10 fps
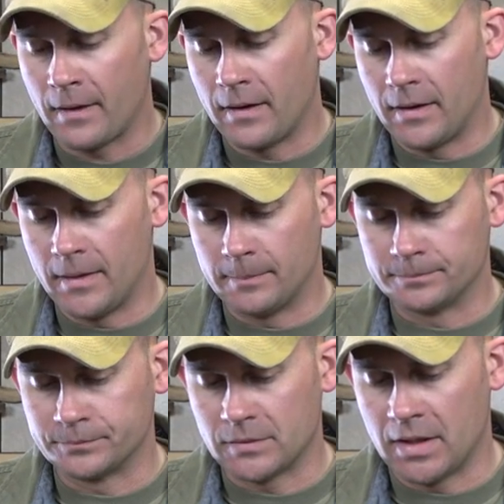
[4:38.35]

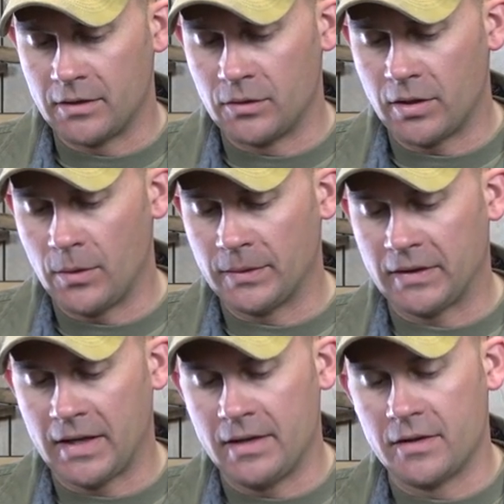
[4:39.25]
um, and you go and
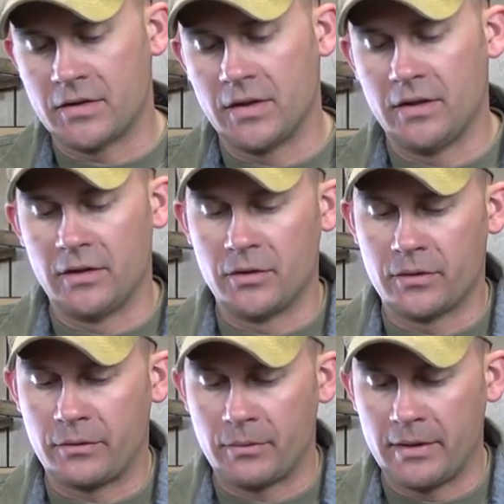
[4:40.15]
tie this in, and your
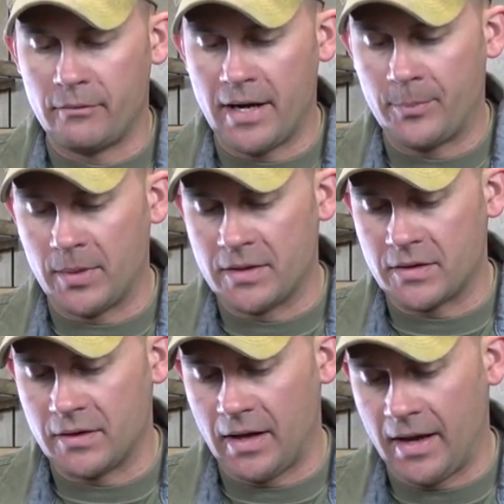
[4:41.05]
thread wrap
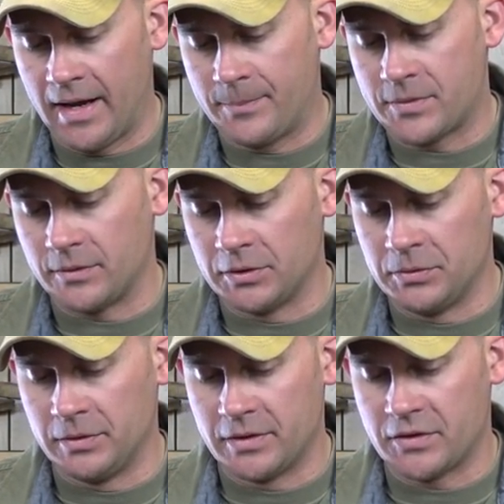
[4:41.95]
isn't
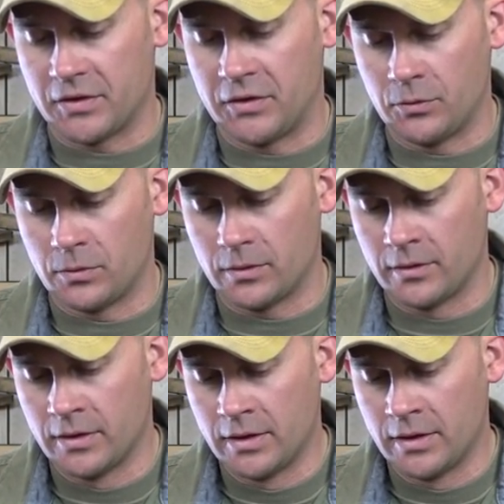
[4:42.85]
absolutely secure,